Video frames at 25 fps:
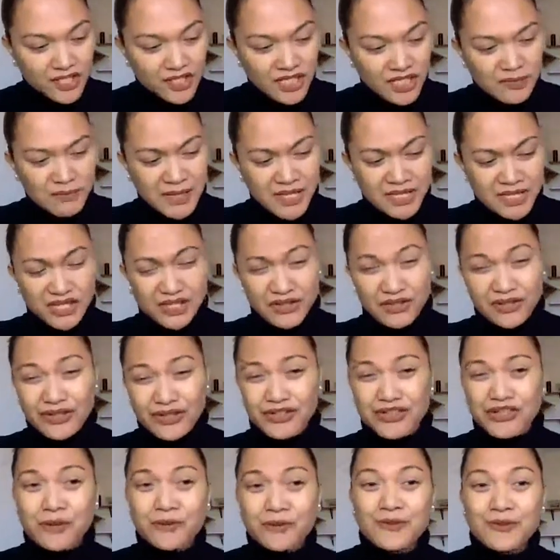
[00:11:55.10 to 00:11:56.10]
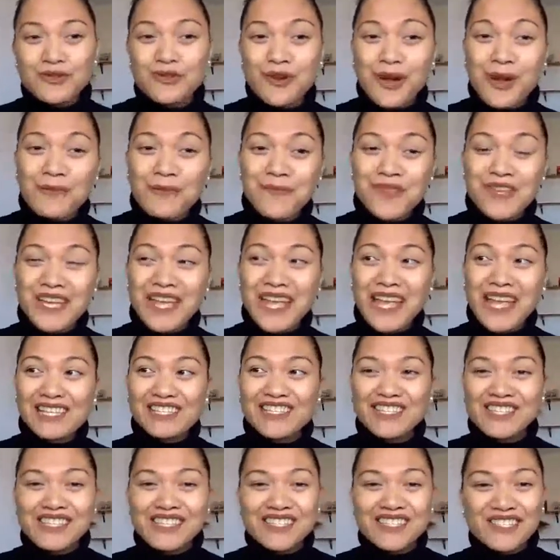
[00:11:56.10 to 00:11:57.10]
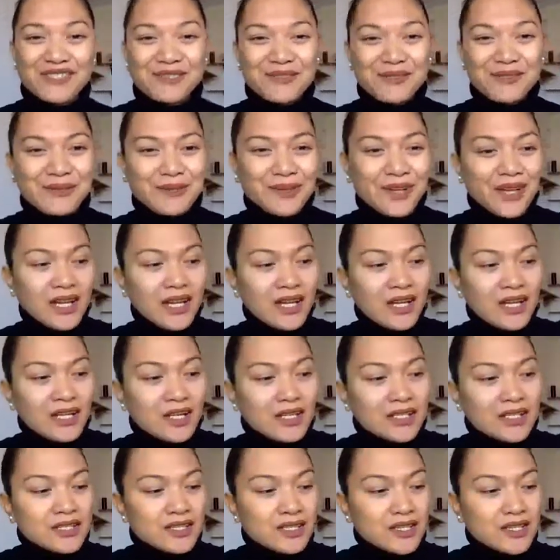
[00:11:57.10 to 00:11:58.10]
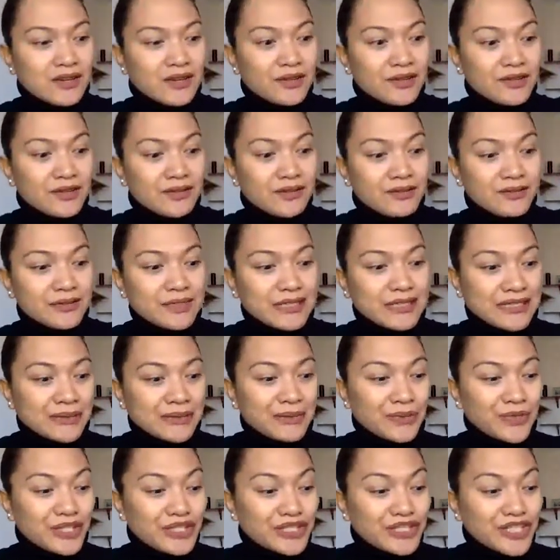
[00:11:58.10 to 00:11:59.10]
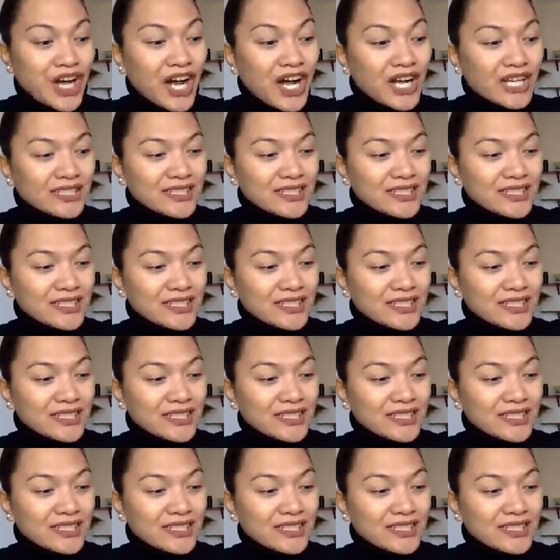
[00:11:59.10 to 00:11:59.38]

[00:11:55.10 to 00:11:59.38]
make sure you don't drop the gadget, to so it will not